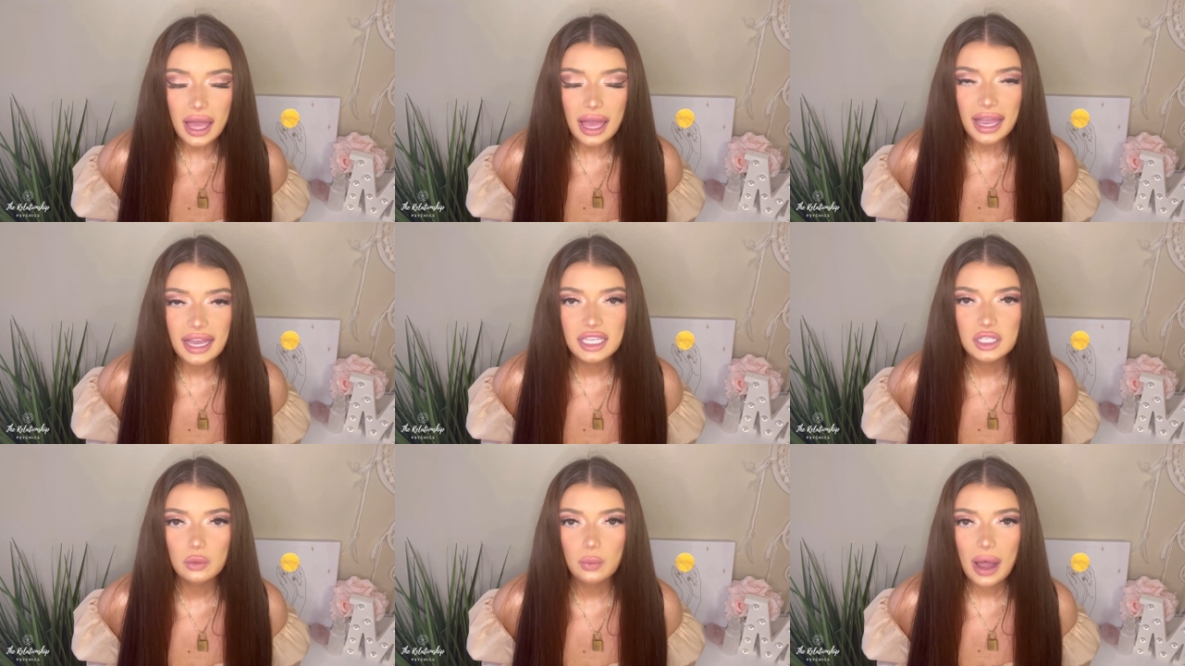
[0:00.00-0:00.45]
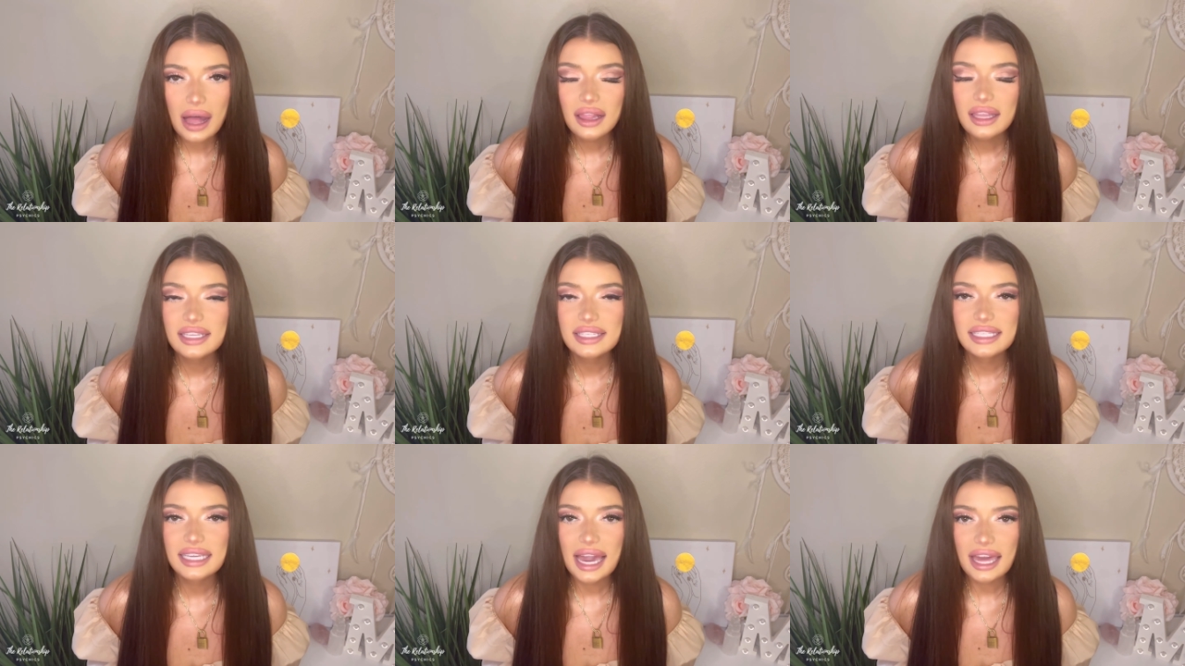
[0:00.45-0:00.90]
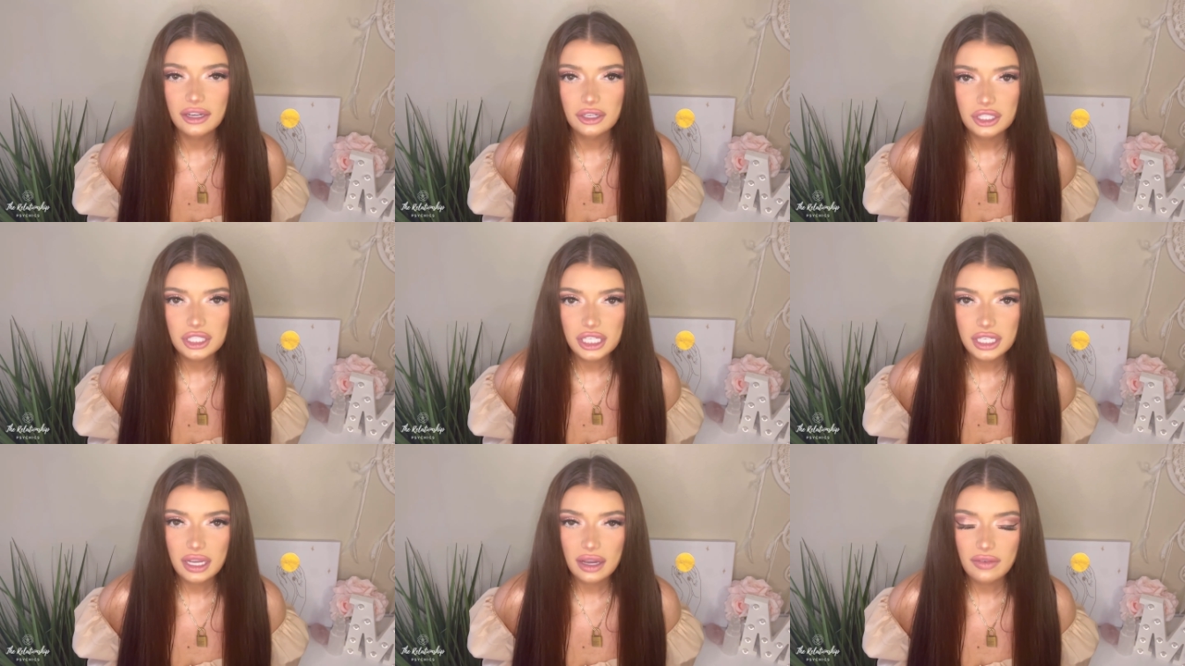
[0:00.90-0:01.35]
as well as the
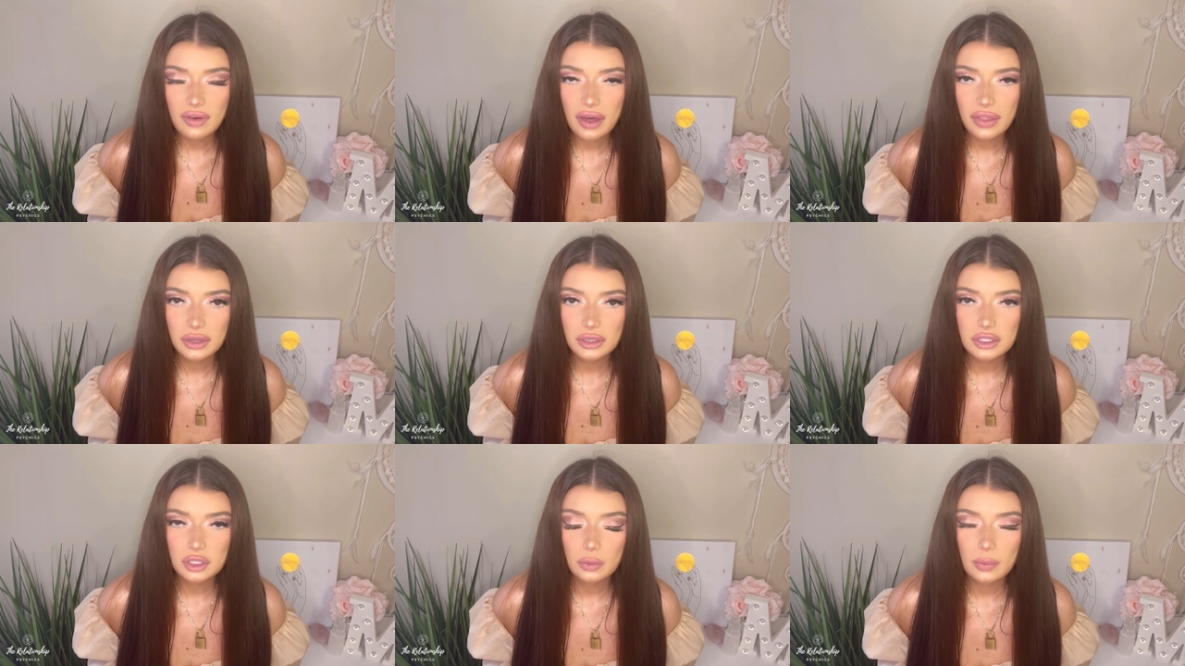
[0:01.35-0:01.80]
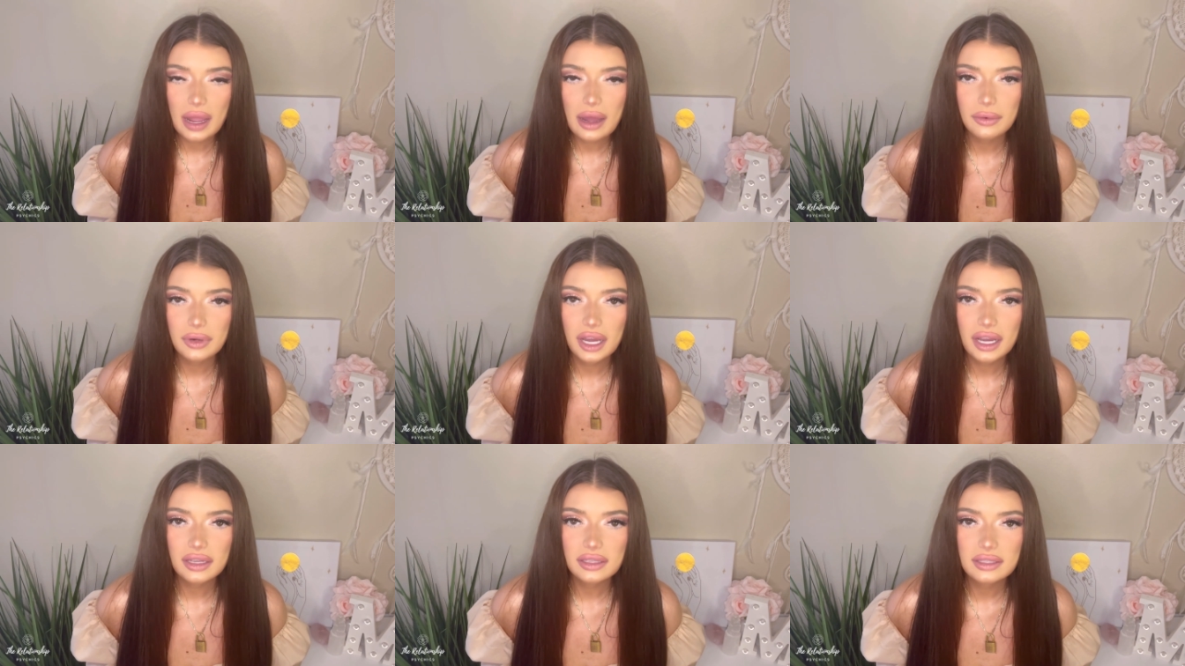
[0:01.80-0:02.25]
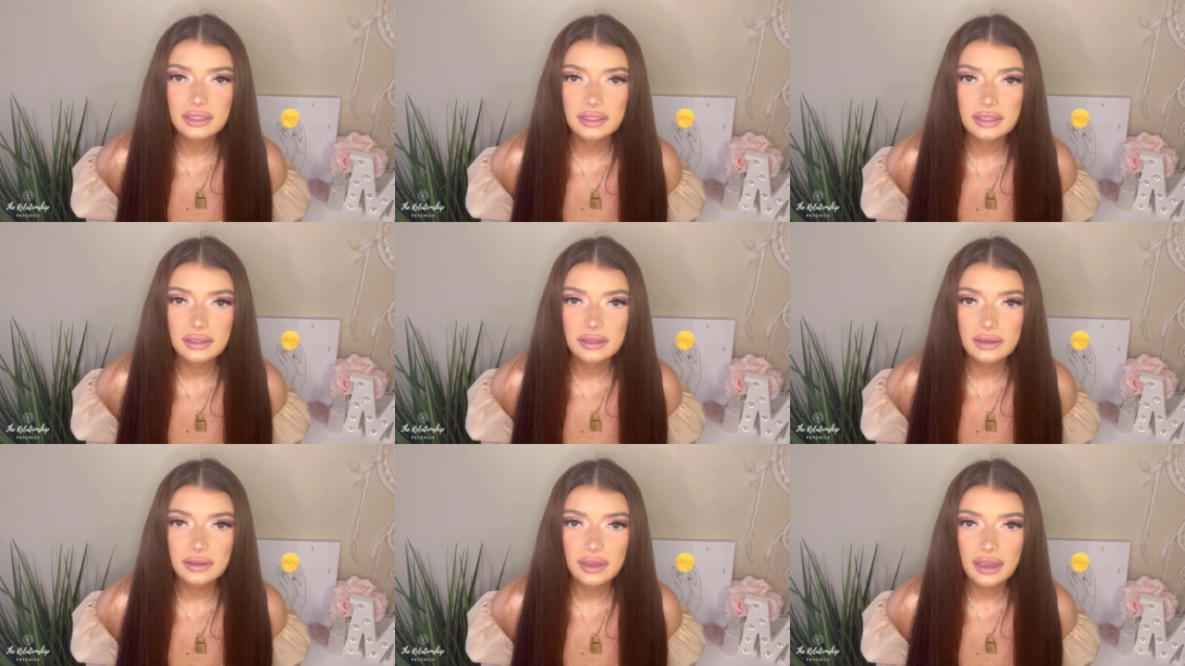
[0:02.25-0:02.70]
energy of others around us.